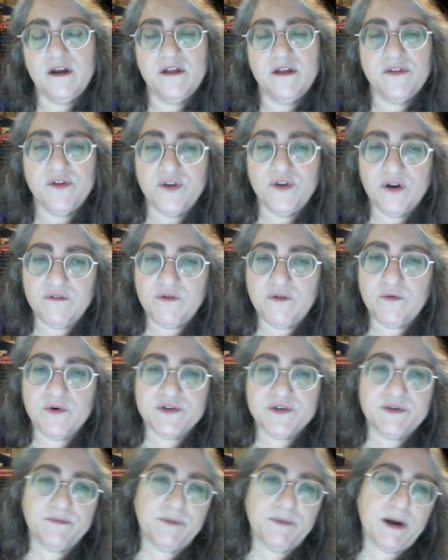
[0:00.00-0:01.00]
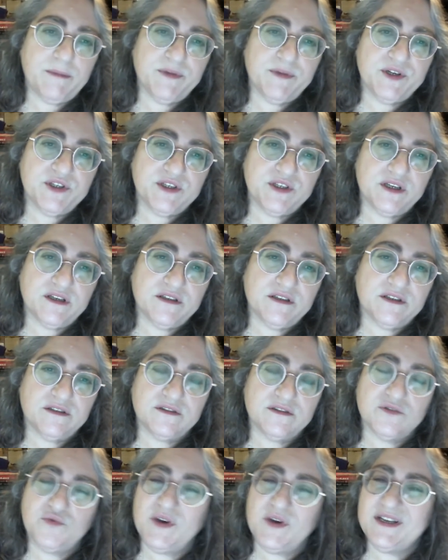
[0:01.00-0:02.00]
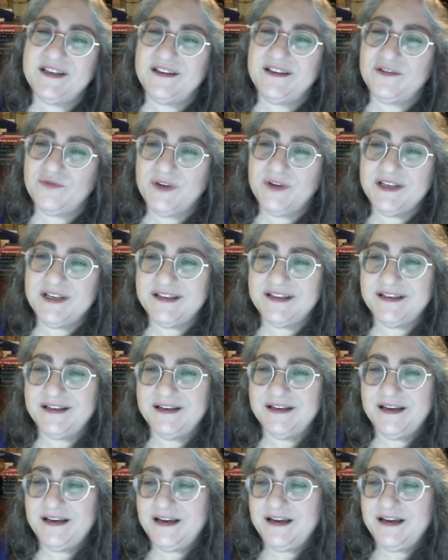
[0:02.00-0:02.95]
The novel wasn't published until 2020